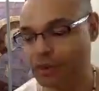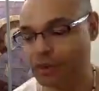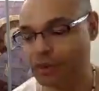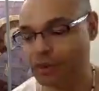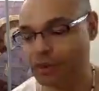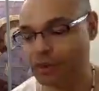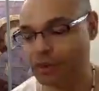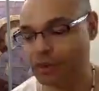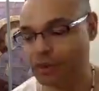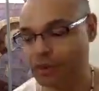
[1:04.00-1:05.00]
important
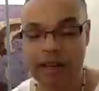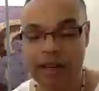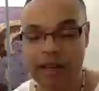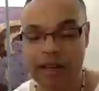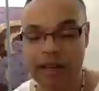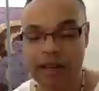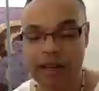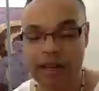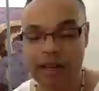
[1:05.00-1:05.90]
that we aspire